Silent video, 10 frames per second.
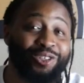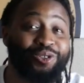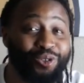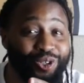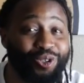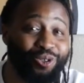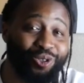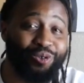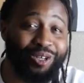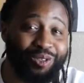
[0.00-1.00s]
you gonna know who
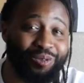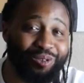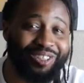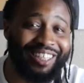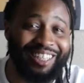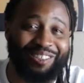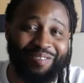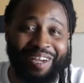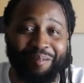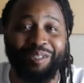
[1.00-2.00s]
you is when you see this,
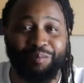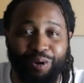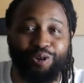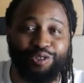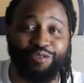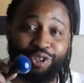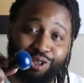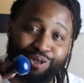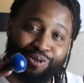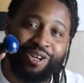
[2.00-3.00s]
fam. This bowl's for
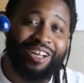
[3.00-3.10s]
you.